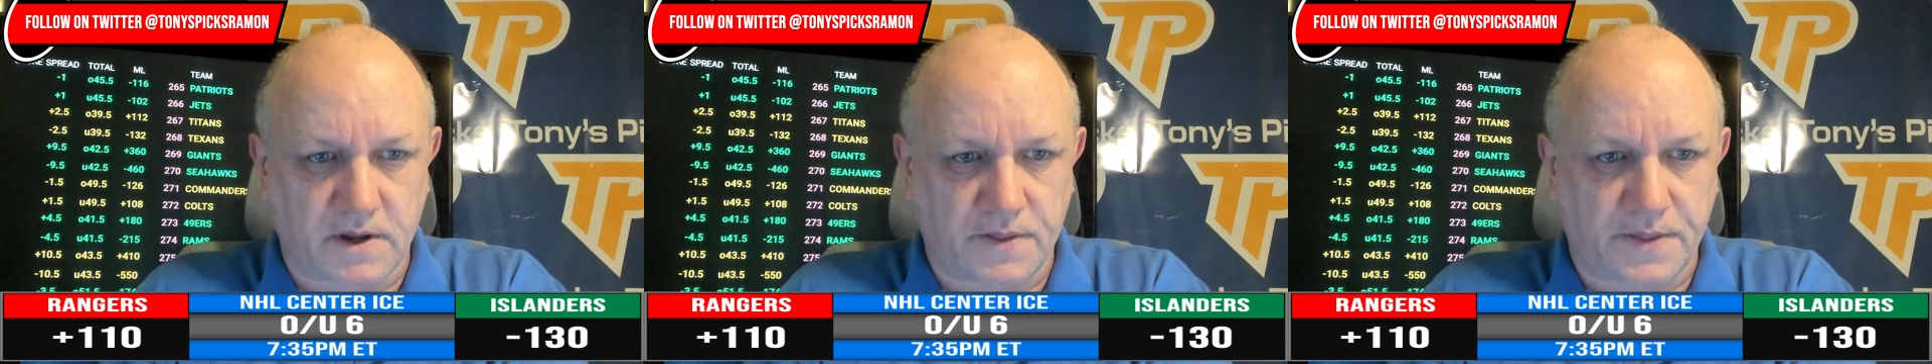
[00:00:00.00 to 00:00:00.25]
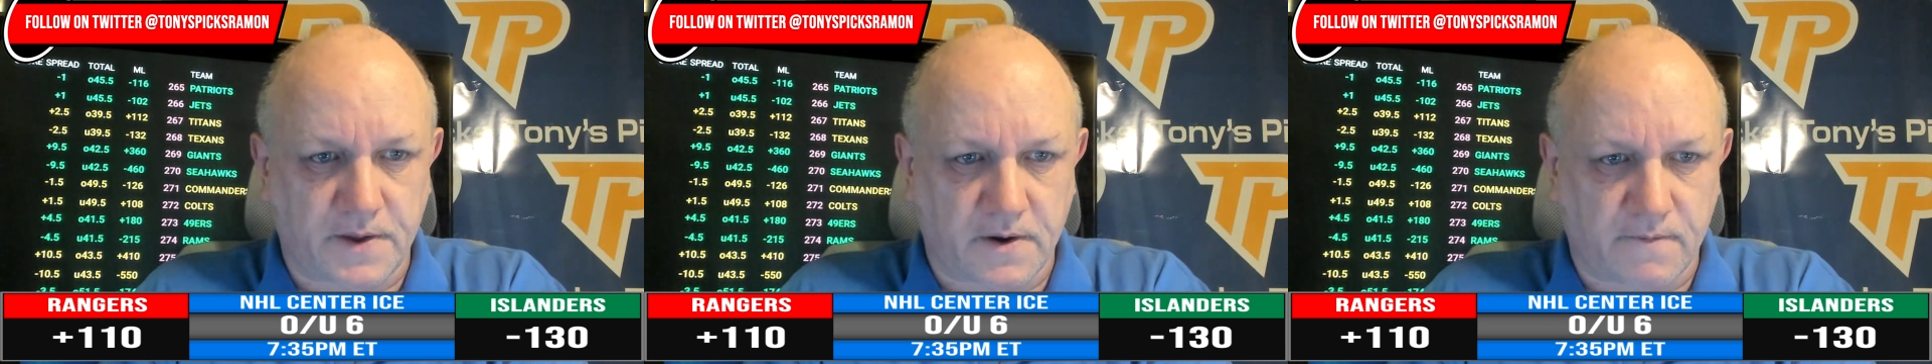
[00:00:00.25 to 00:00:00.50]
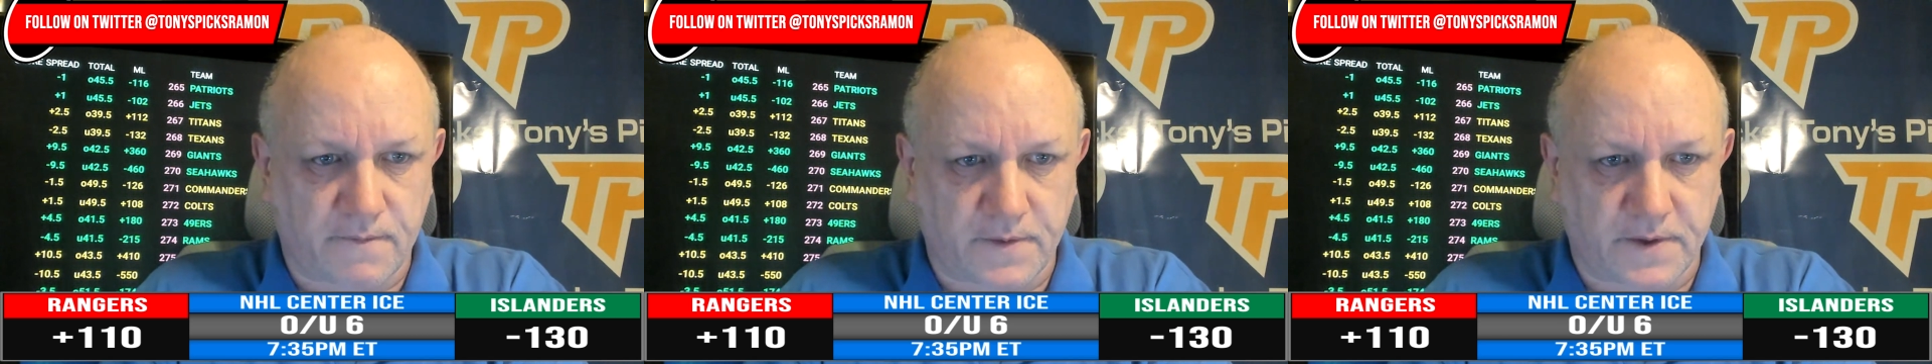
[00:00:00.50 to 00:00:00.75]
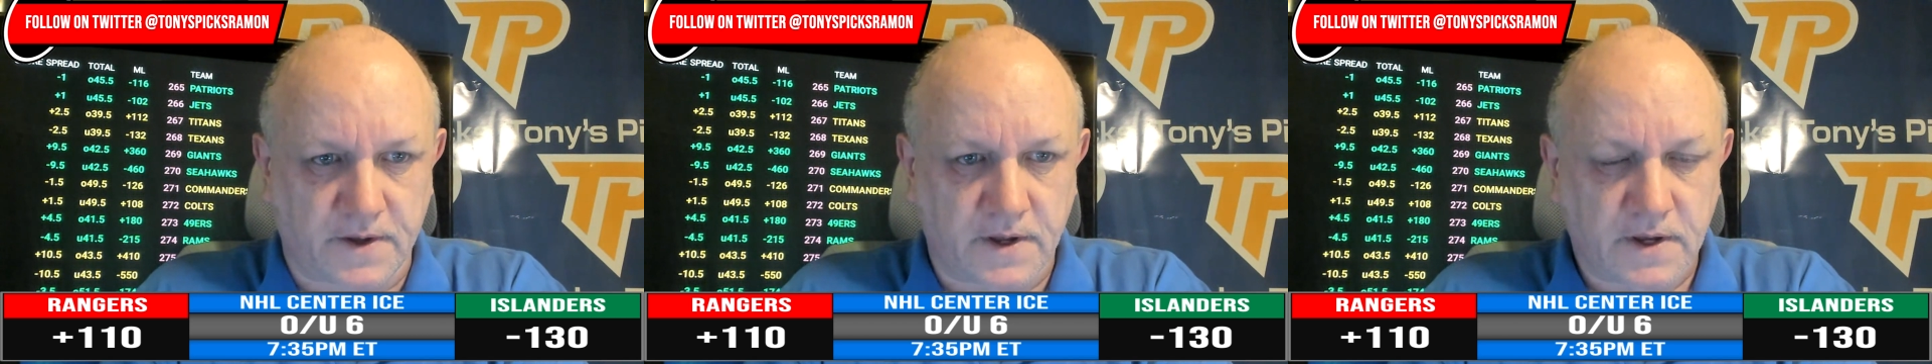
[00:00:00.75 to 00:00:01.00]
in there for
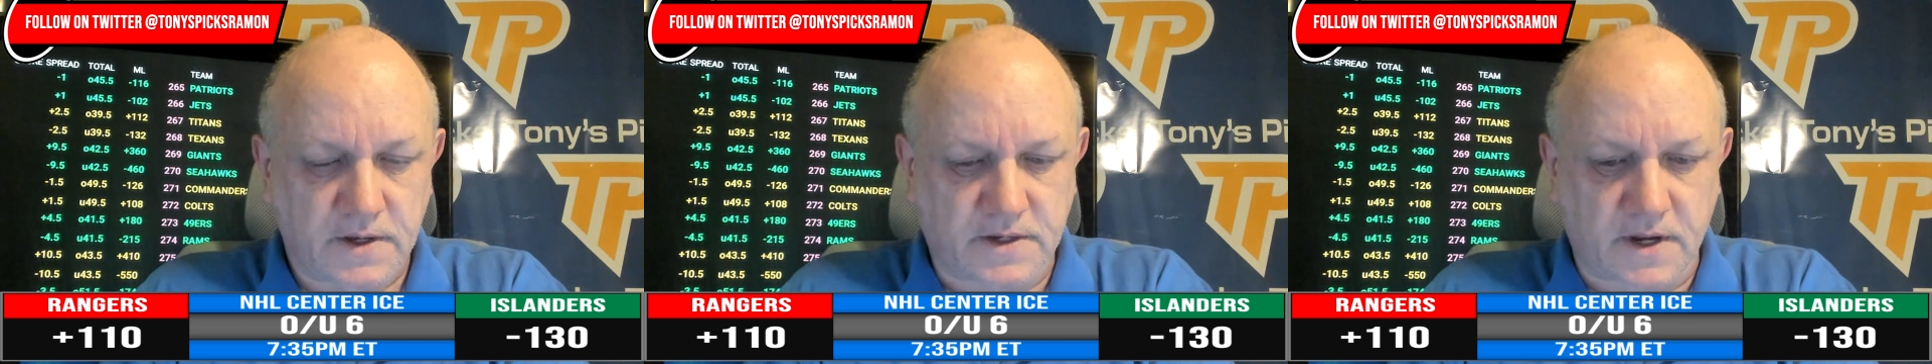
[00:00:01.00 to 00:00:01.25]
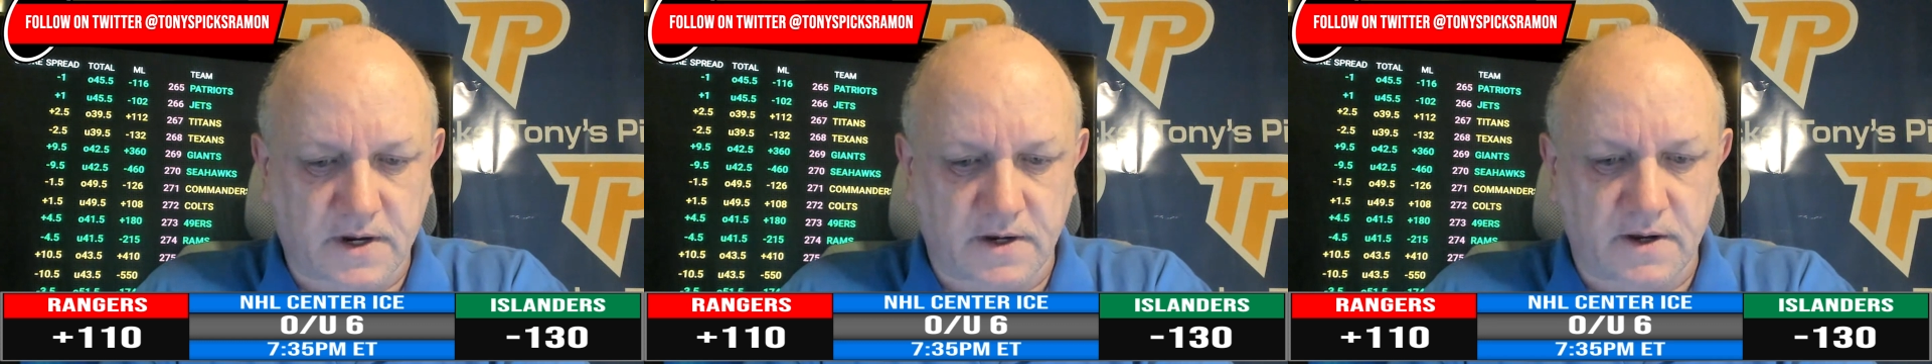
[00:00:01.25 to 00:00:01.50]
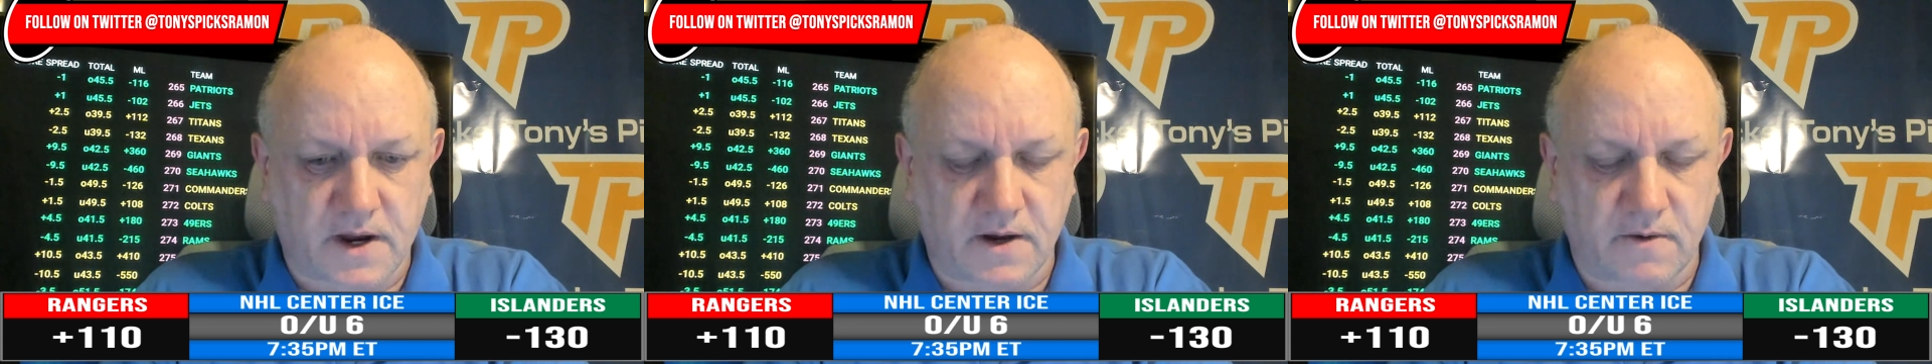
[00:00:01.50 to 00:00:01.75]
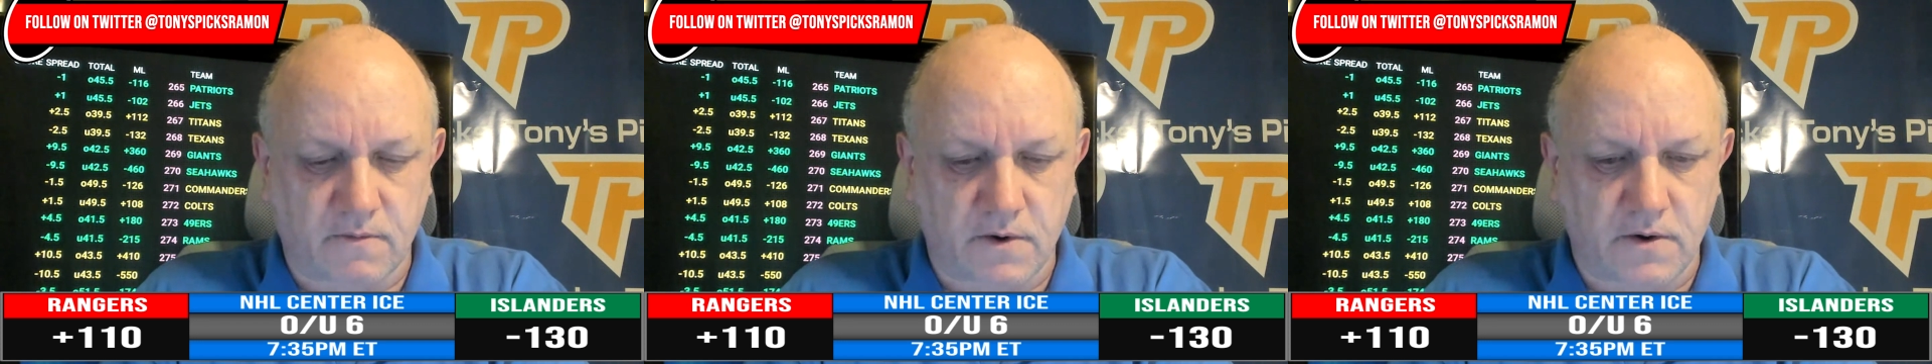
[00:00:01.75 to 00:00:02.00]
the second night
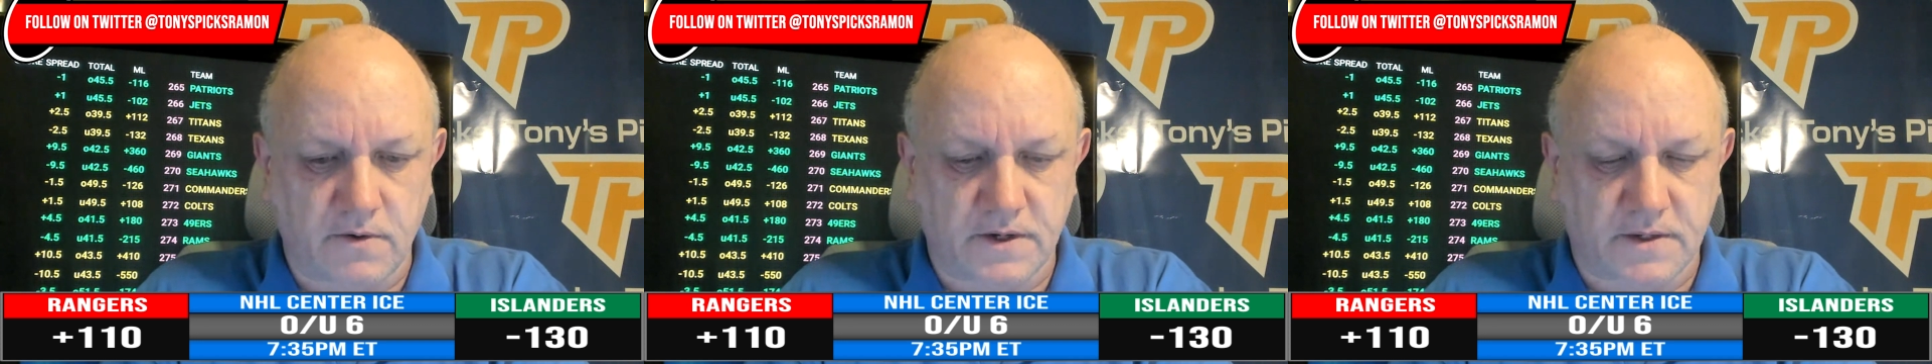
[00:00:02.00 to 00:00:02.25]
in a row,